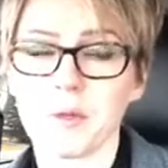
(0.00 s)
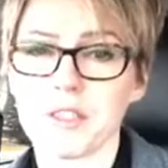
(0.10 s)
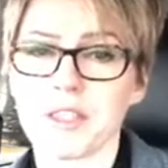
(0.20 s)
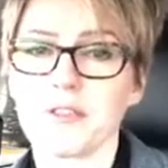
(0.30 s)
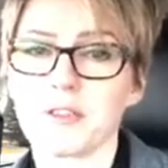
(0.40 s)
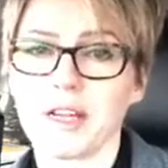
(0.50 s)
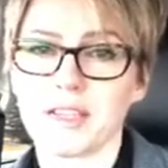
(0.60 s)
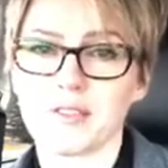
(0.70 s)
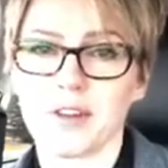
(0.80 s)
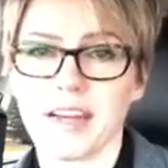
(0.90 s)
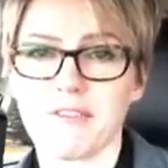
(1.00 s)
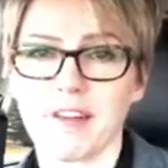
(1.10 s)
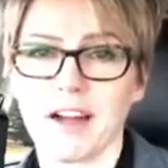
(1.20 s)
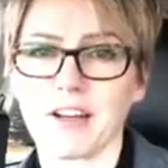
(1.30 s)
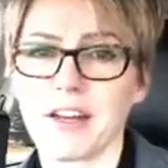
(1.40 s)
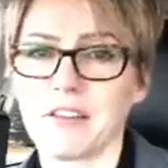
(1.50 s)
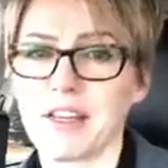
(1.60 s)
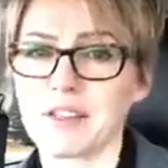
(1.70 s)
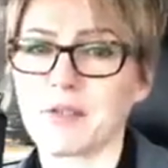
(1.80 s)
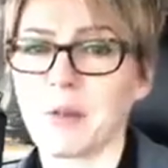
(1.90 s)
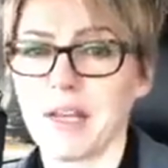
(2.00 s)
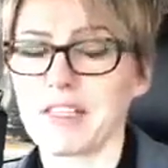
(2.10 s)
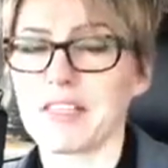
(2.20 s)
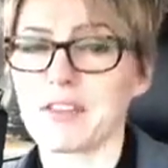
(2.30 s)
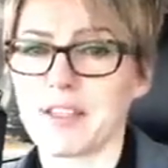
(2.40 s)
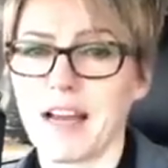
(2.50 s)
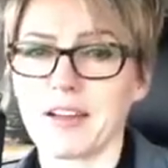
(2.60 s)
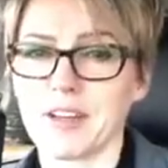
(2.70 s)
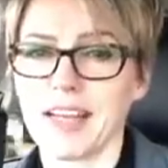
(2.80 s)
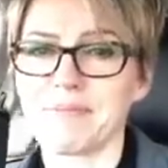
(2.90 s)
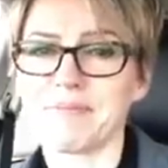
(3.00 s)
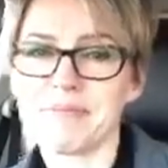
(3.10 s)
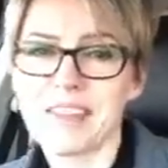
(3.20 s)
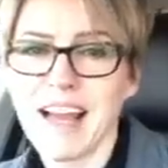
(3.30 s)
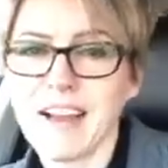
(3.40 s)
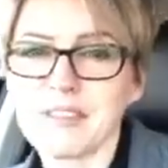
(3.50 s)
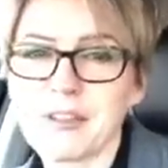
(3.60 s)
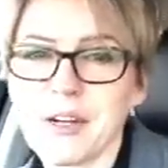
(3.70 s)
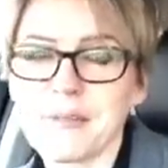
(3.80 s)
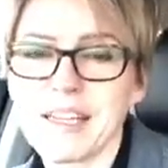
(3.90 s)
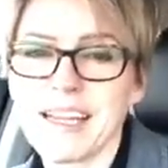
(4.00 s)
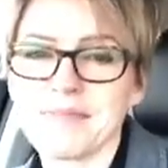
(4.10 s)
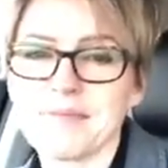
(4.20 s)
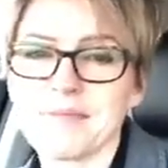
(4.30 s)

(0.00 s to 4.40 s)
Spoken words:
see you for next Friday Fire. And thanks for waiting till Saturday. Have a great weekend.